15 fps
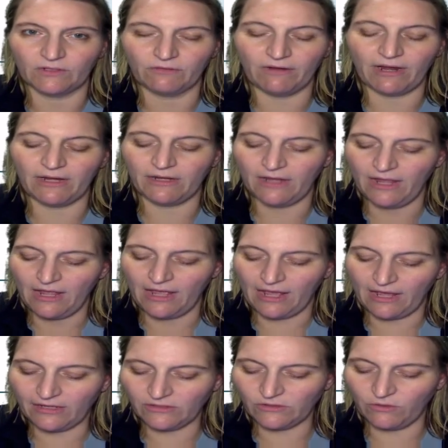right?
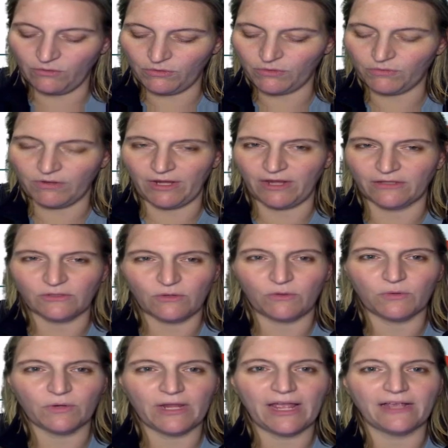SO3,
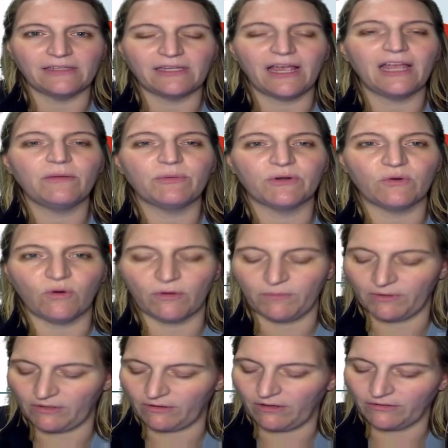SO3 has hybrid
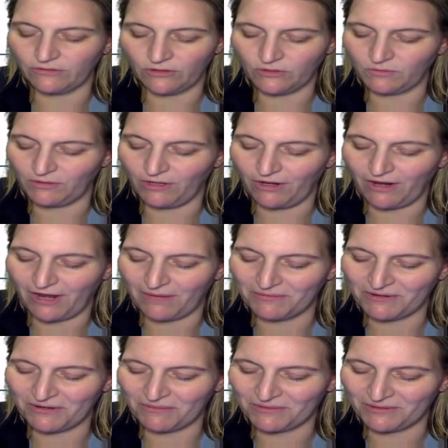not
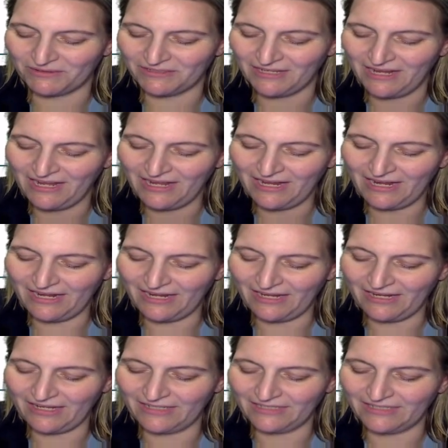hybrid orbitals,
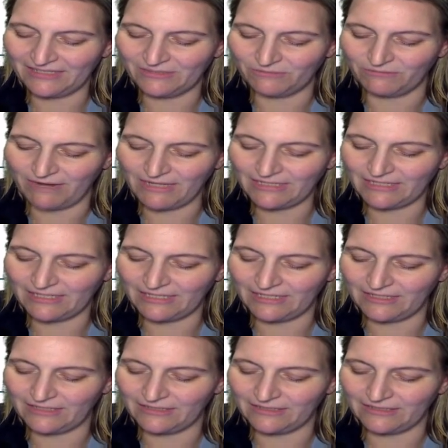it's
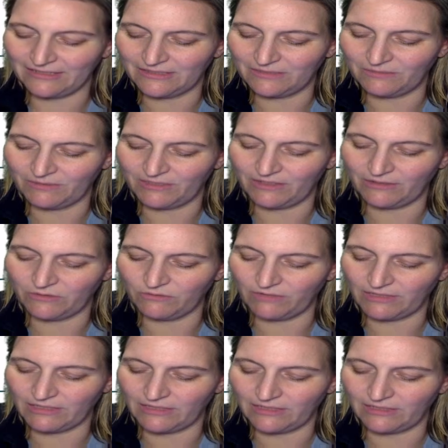resonance. There's
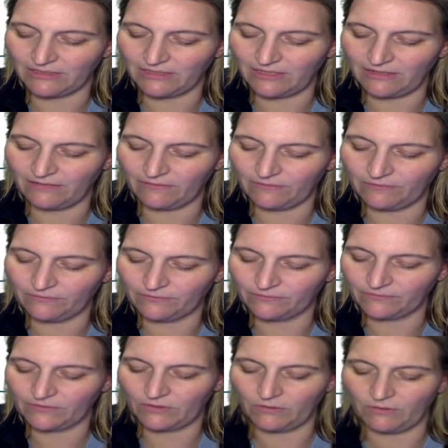resonance there,
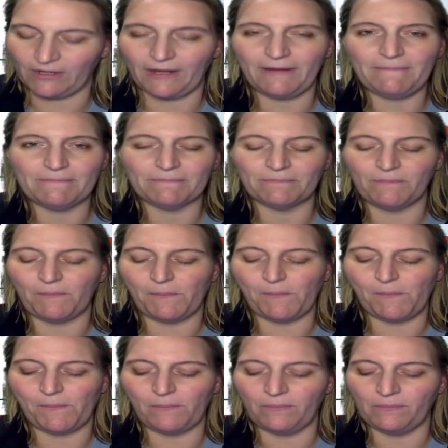okay?
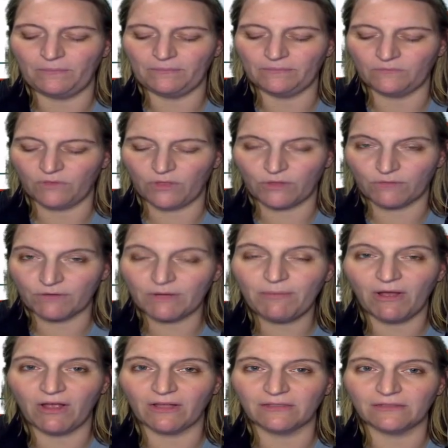3
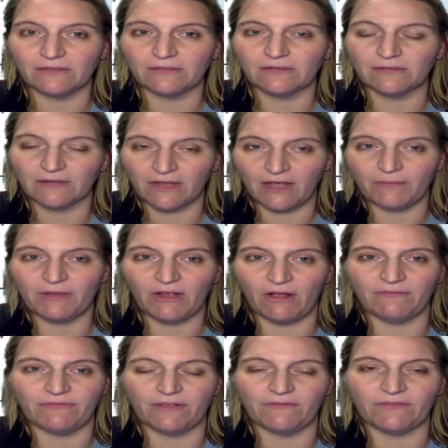bonds coming
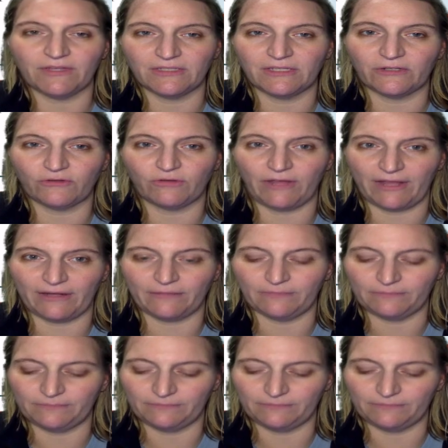off of the central atom.